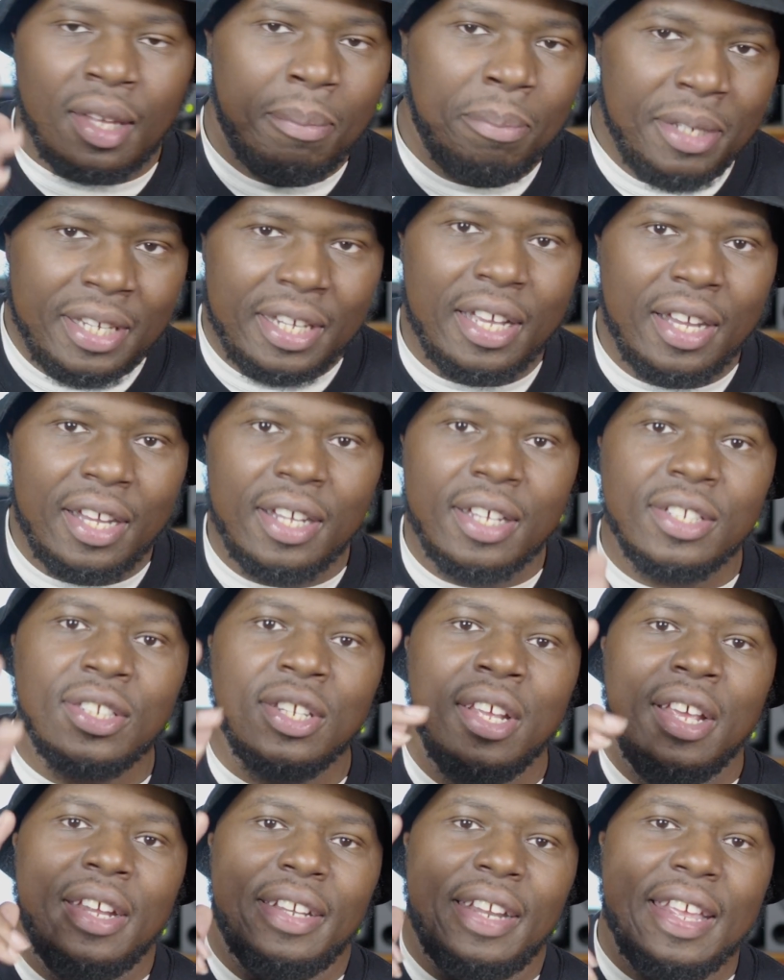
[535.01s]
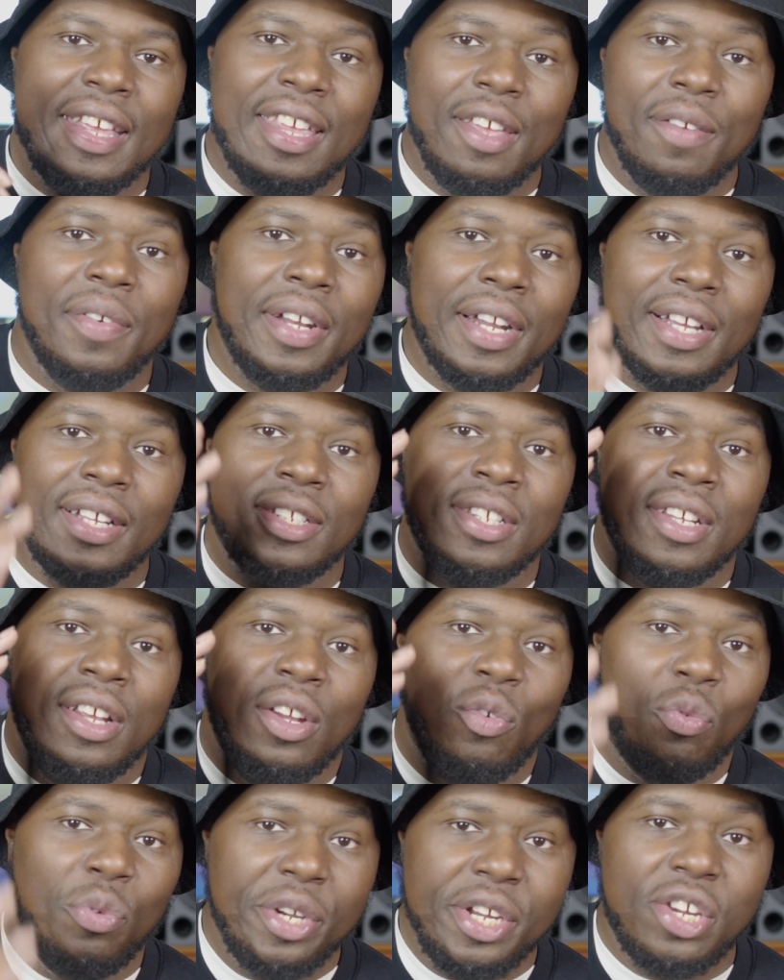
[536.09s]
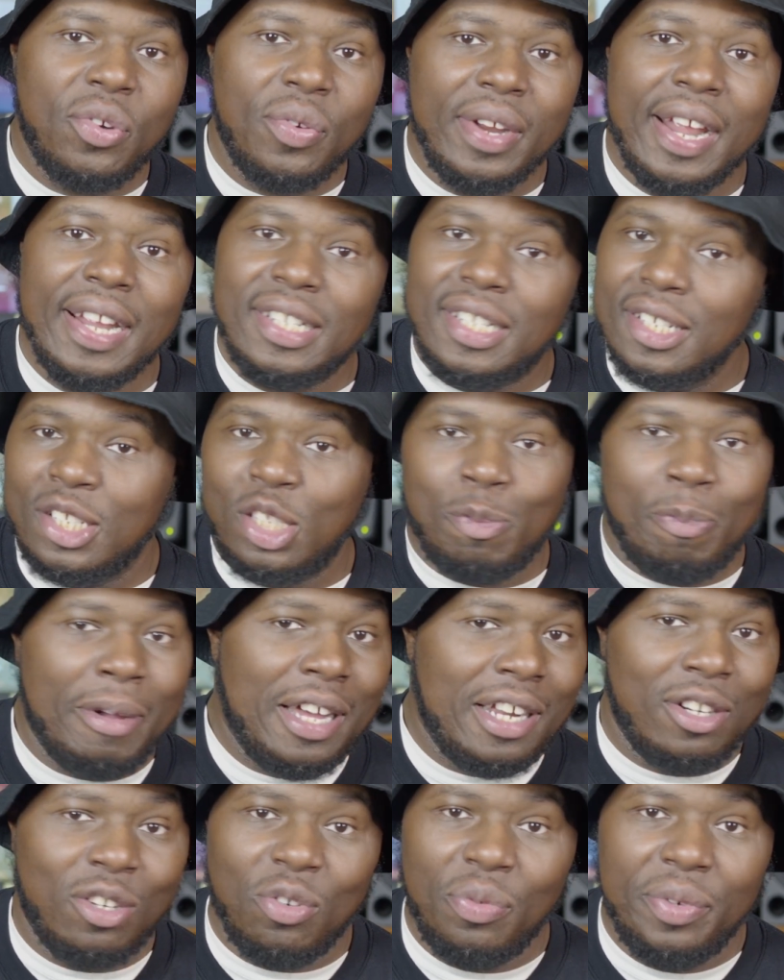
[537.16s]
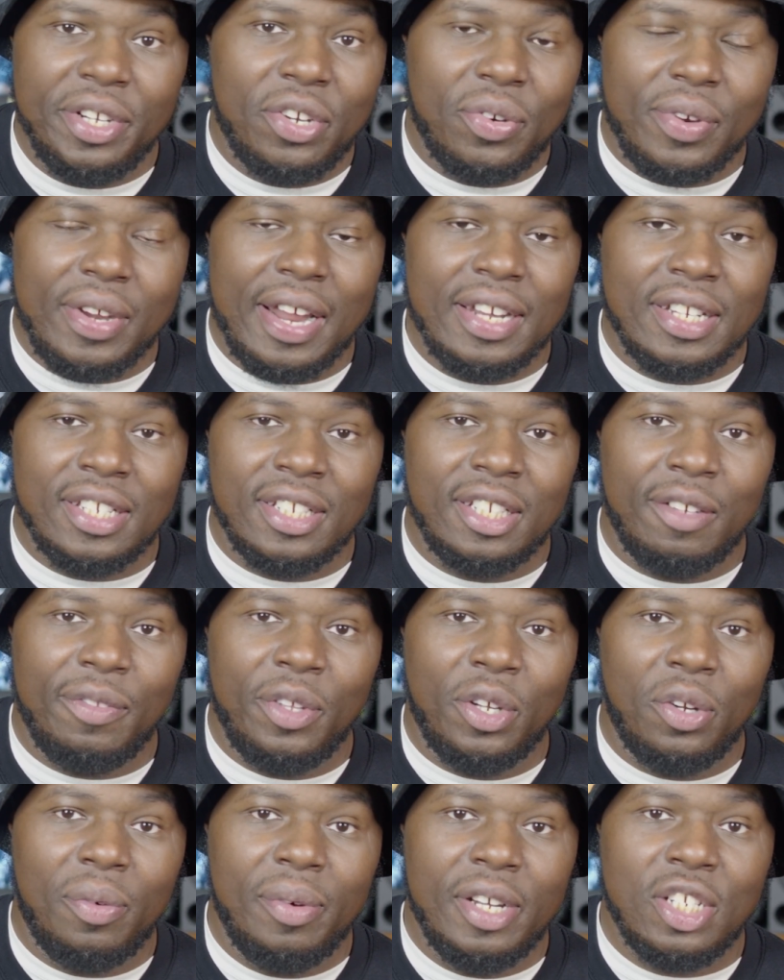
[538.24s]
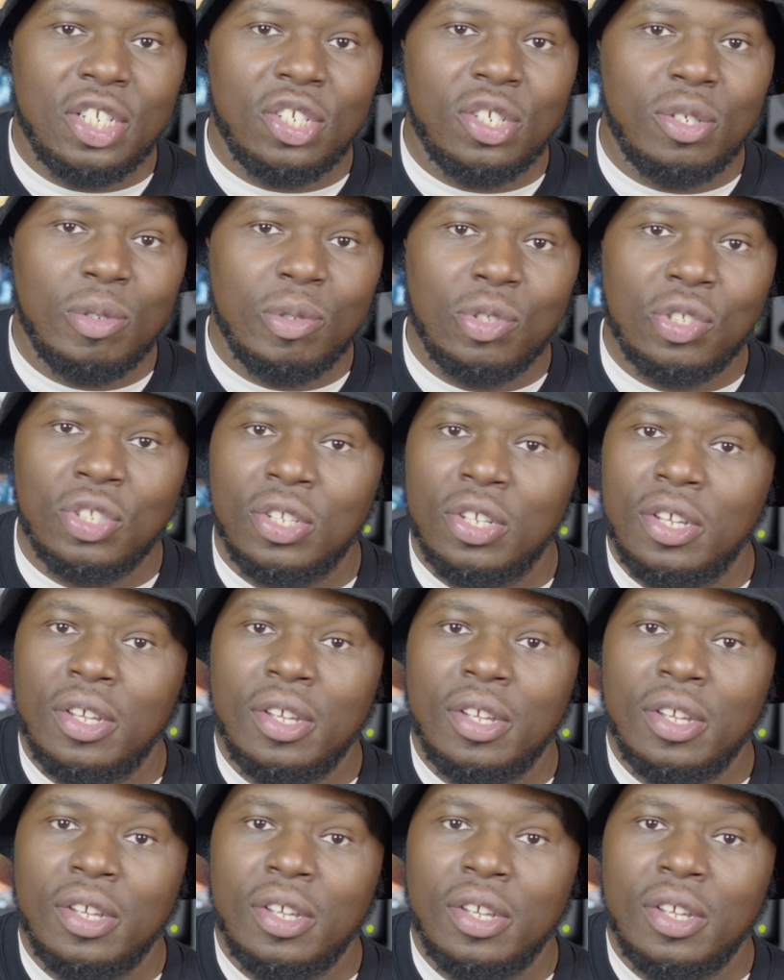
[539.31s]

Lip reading: Because they're giving us recreations, spot on recreations of the originals.